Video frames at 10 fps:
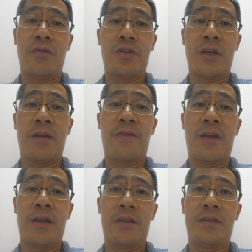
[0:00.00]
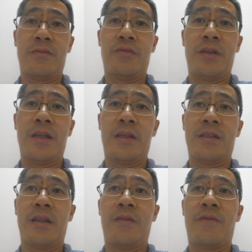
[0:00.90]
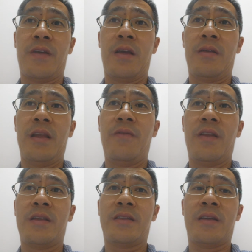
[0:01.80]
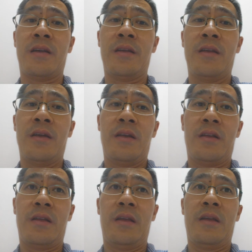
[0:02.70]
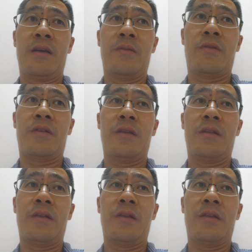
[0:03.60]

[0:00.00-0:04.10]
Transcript: which I think is ridiculously unfair. Leaving aside the